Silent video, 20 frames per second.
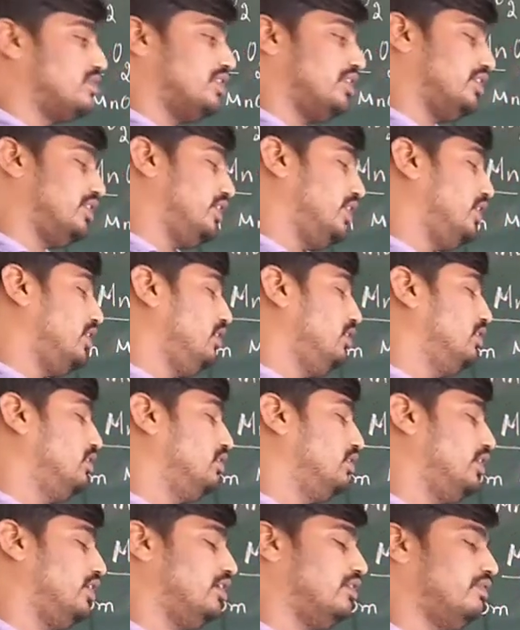are
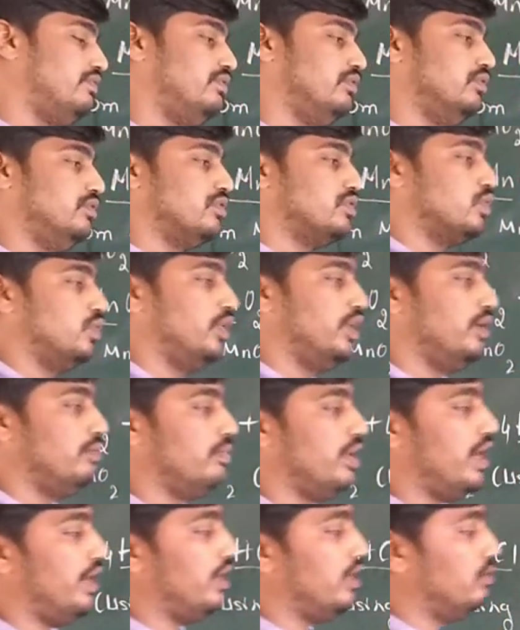there? There are 4 sodium
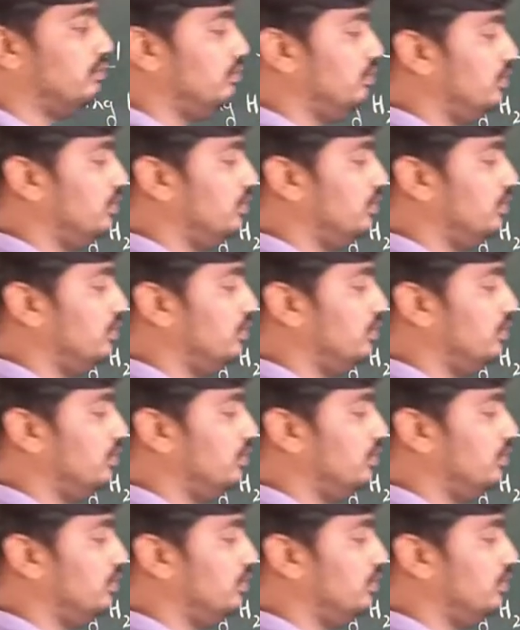atom.